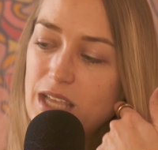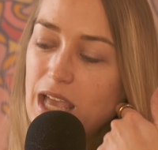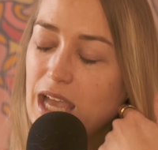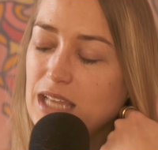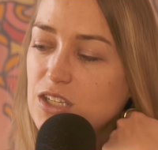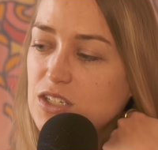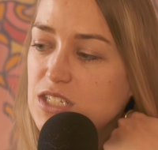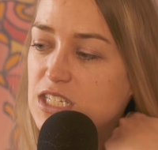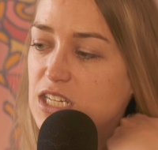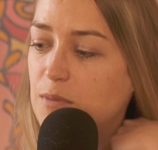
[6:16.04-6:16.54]
I
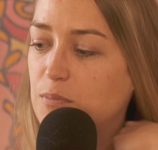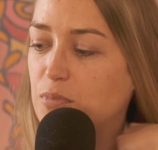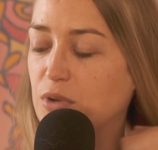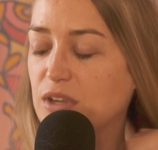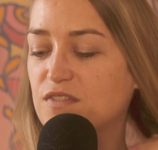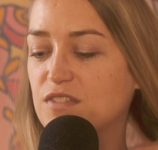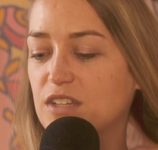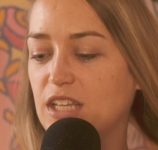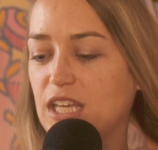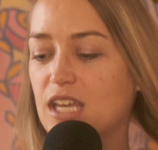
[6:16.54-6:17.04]
looked it up
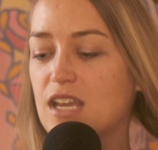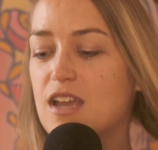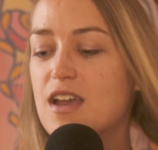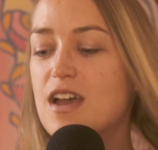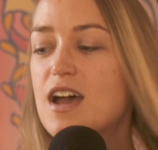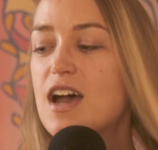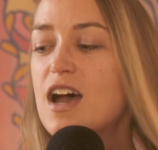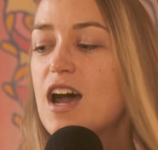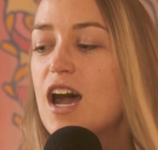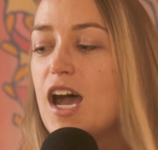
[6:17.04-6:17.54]
briefly.
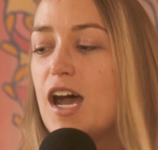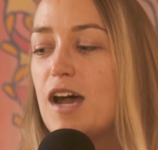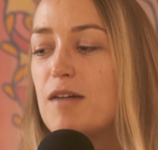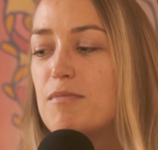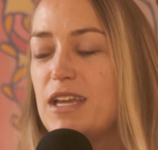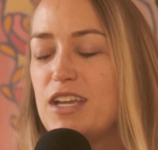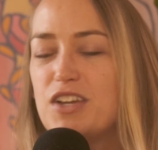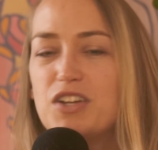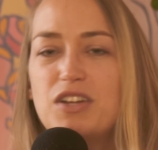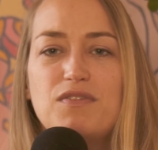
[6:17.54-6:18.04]

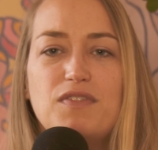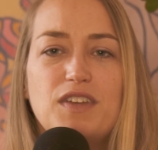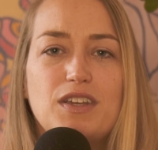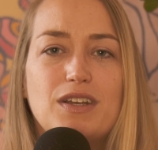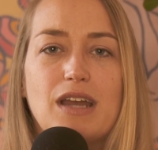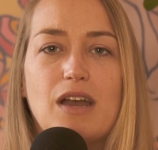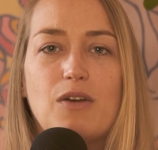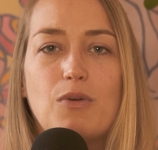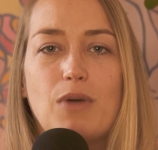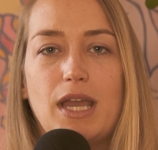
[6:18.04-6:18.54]
I couldn't
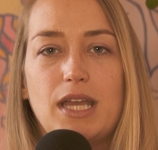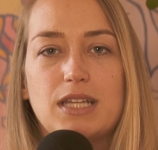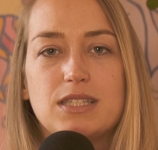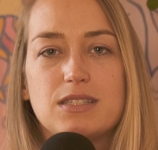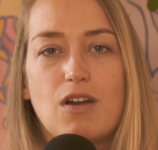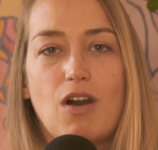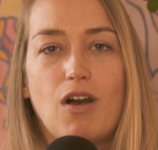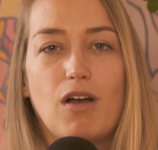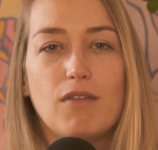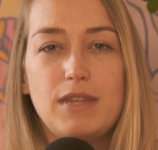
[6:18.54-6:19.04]
figure out why it's
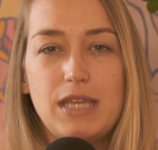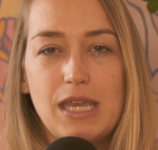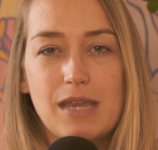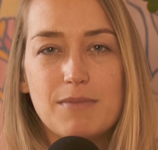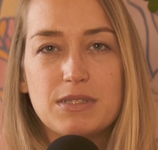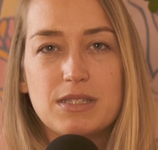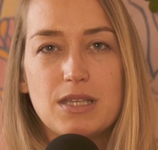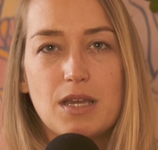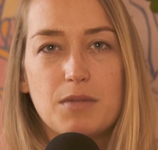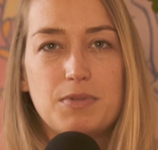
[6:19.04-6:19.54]
called the
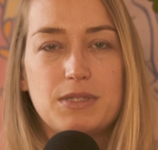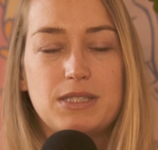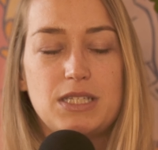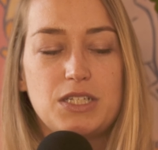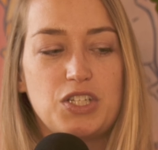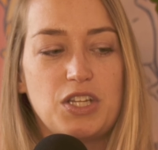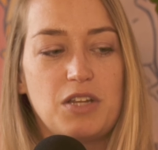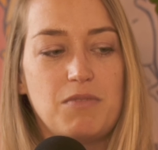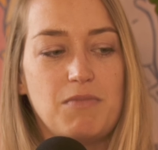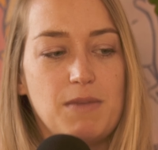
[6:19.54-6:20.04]
Amazon
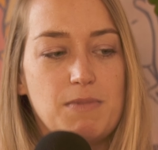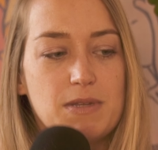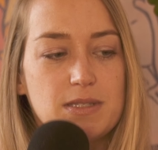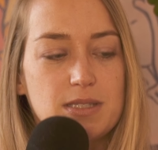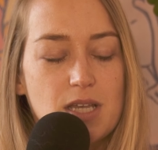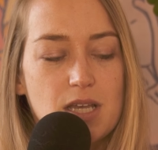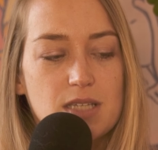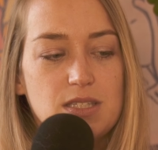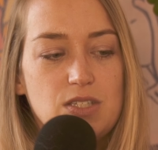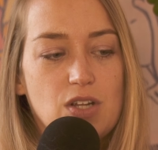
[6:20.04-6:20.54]
position. Maybe it's
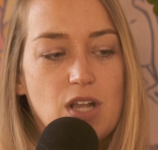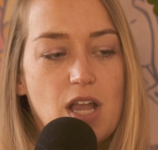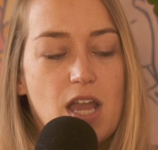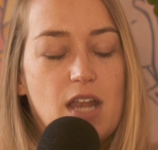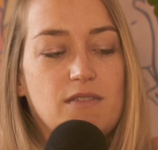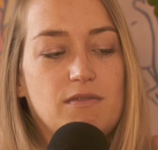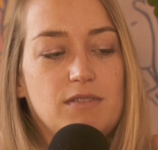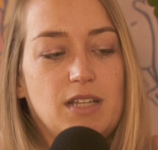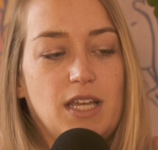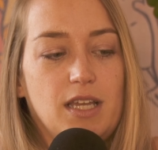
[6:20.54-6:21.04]
because you're
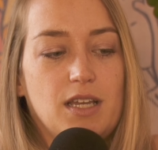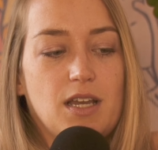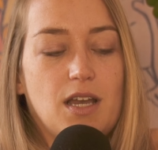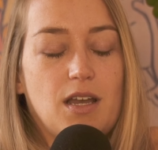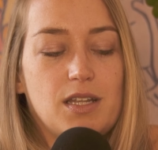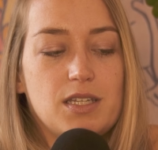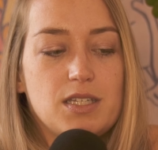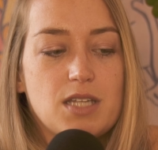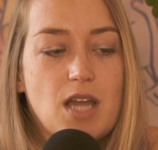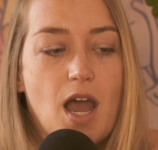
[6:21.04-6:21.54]
kind of like
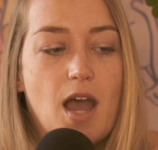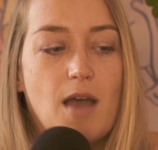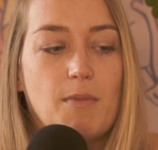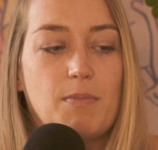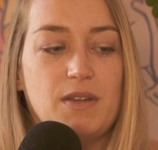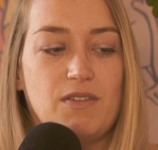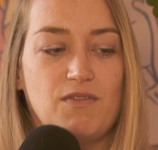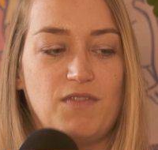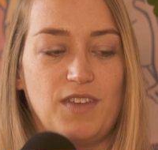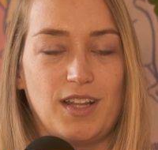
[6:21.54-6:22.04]
on top
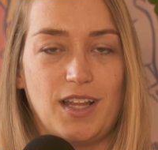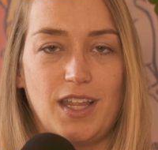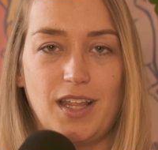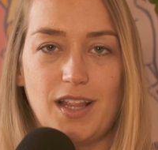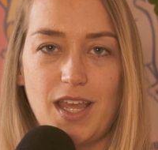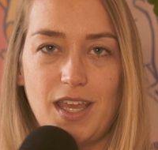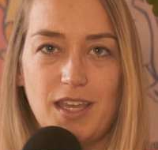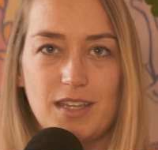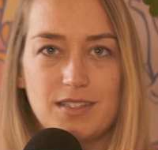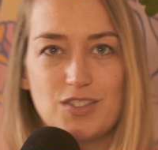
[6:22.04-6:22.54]
and feeling
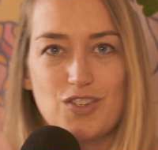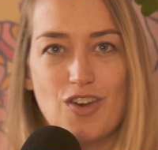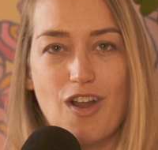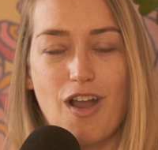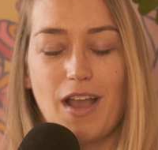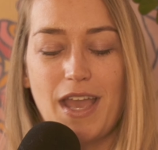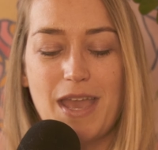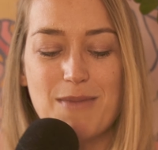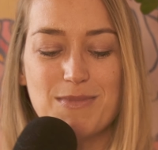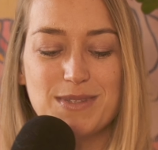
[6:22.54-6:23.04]
like a
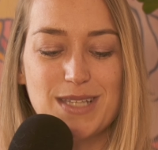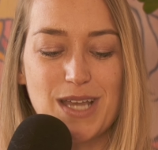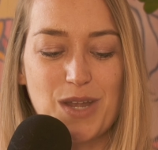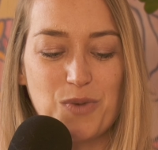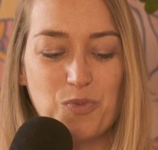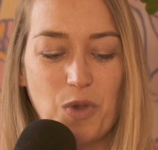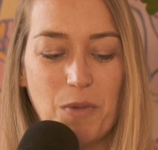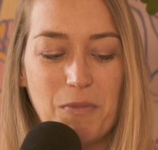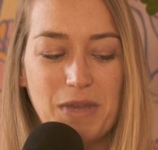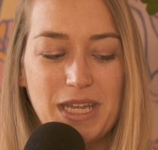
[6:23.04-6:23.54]
strong
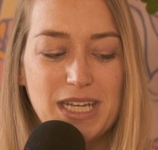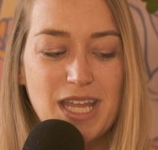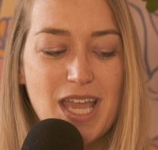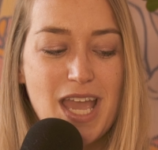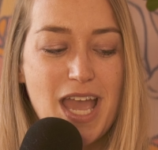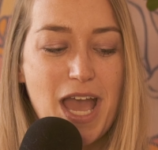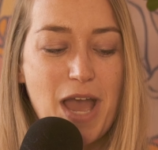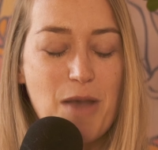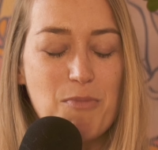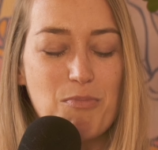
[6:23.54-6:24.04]
Amazon woman.
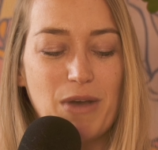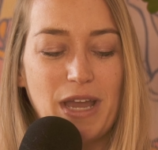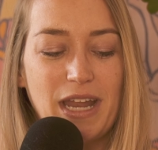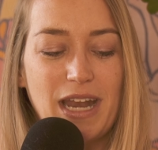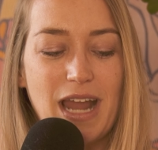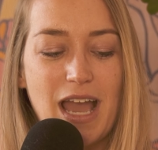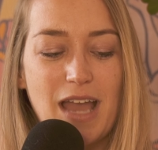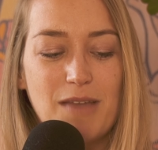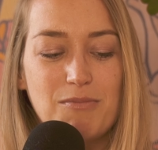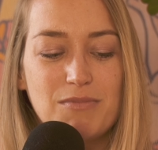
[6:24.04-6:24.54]
But
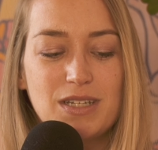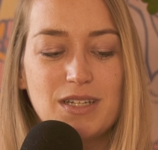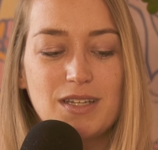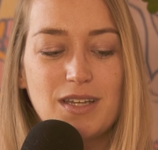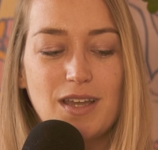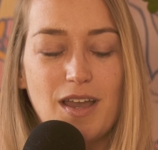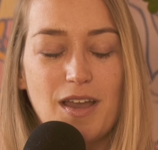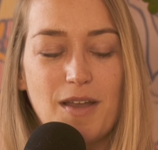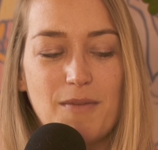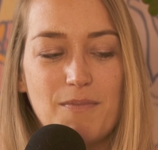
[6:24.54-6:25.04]
I'm
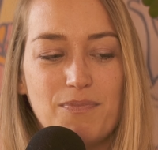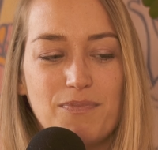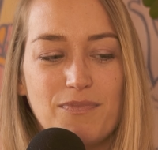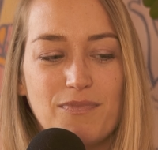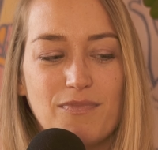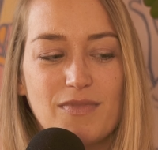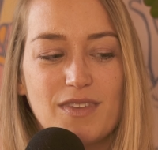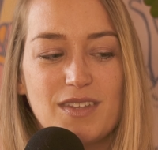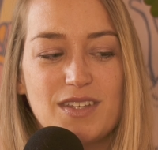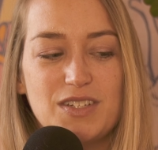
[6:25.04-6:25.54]

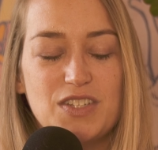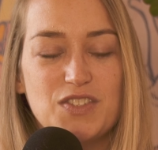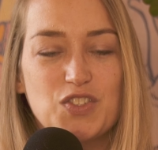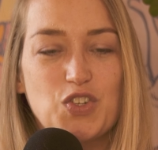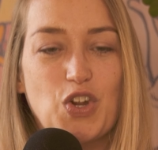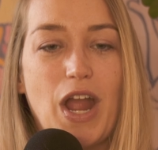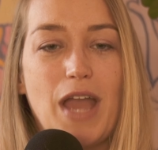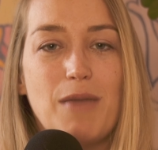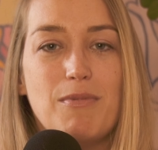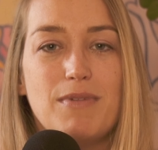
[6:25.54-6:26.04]
gonna
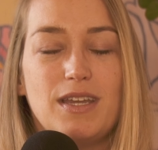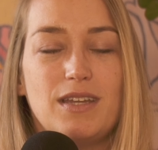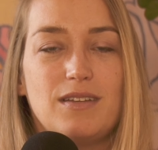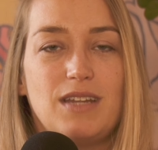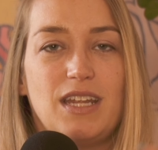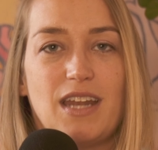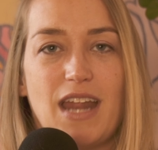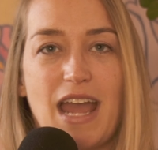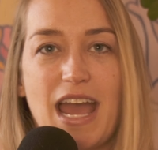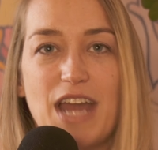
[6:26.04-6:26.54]
describe it
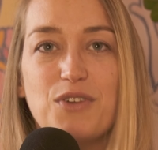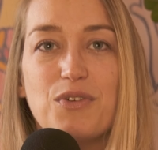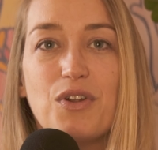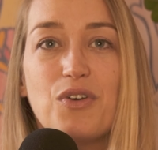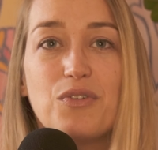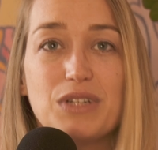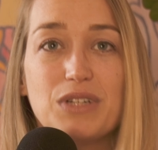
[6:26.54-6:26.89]
in a hetero